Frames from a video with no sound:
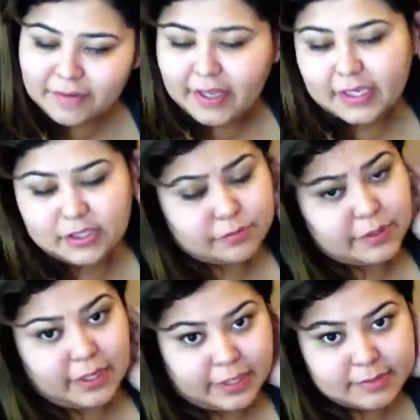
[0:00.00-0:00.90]
Like, I just
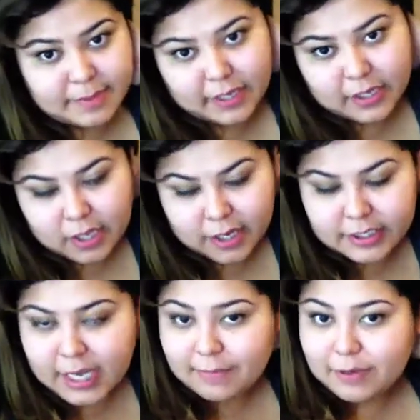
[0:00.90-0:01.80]
really like spending a lot of
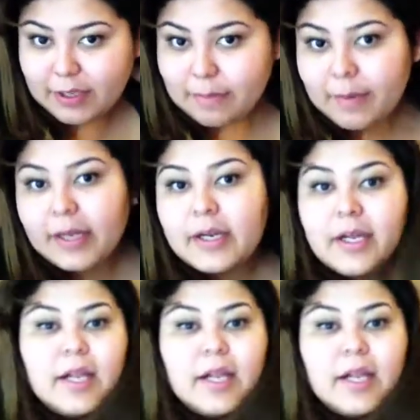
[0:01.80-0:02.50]
time with them, but